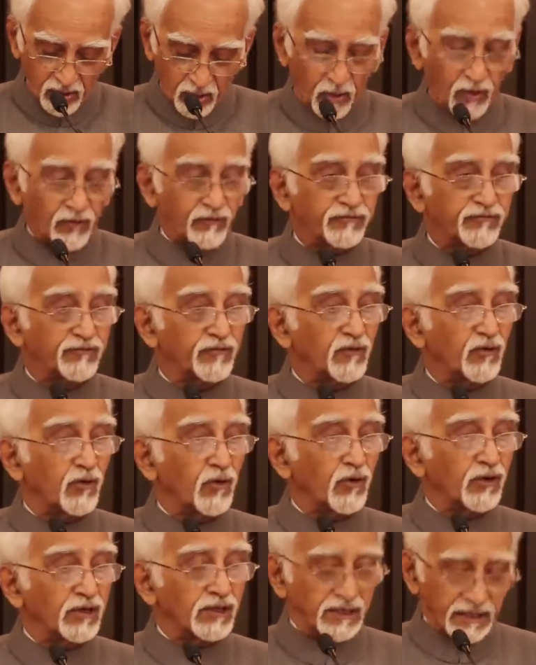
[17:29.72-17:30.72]
of
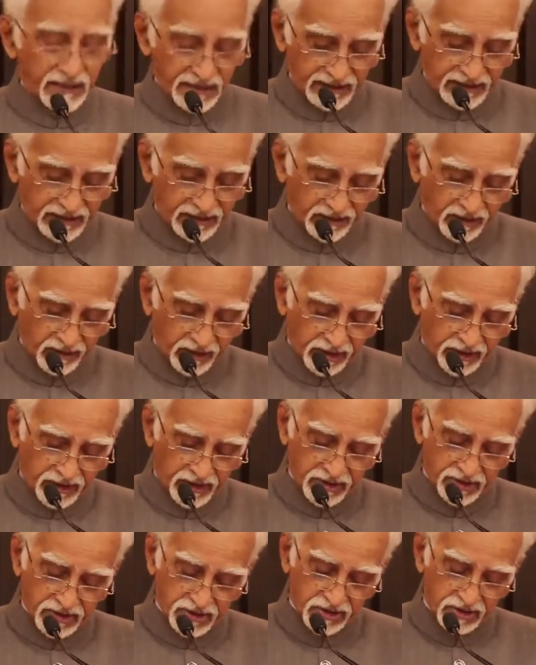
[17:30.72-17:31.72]
all
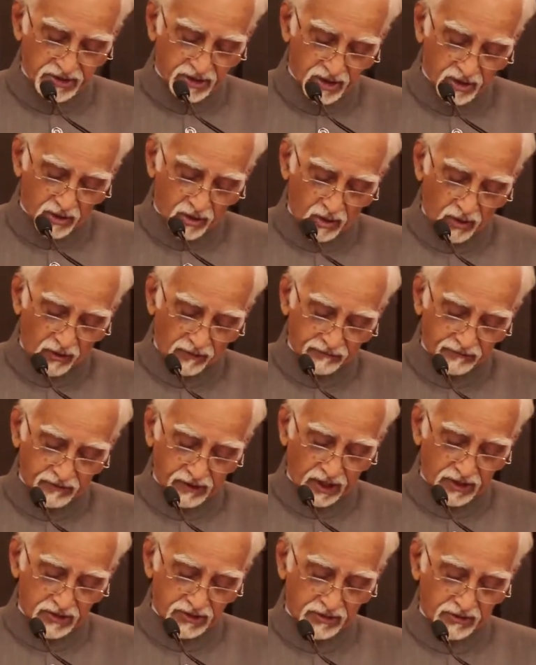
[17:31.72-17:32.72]
ingredients of
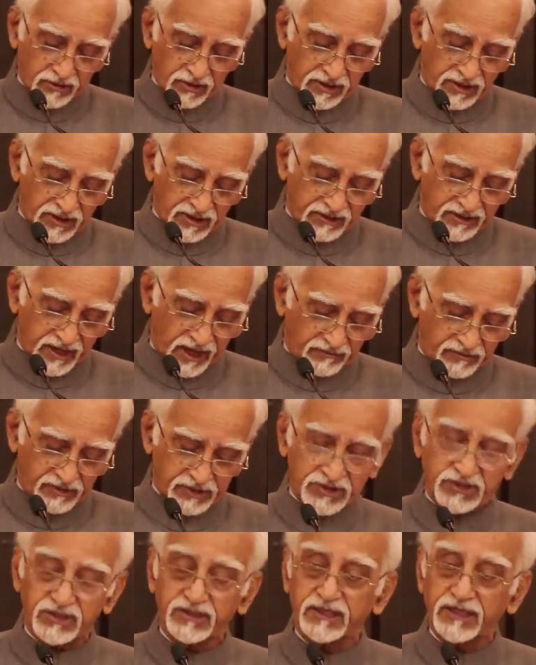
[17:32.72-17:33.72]
cultural
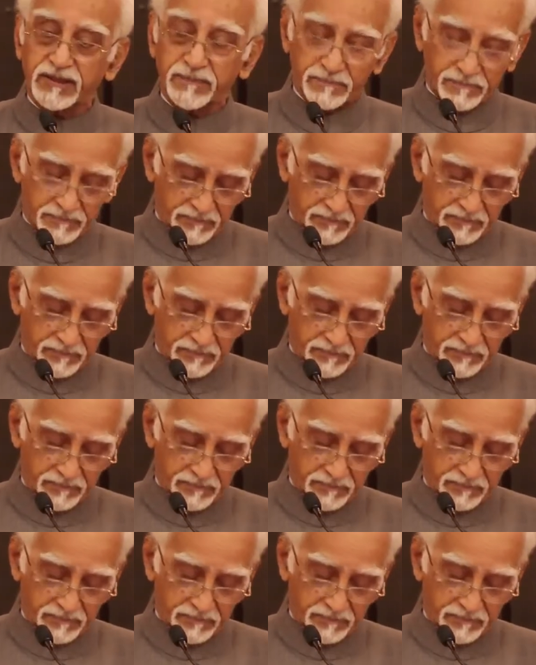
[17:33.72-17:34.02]
diversity.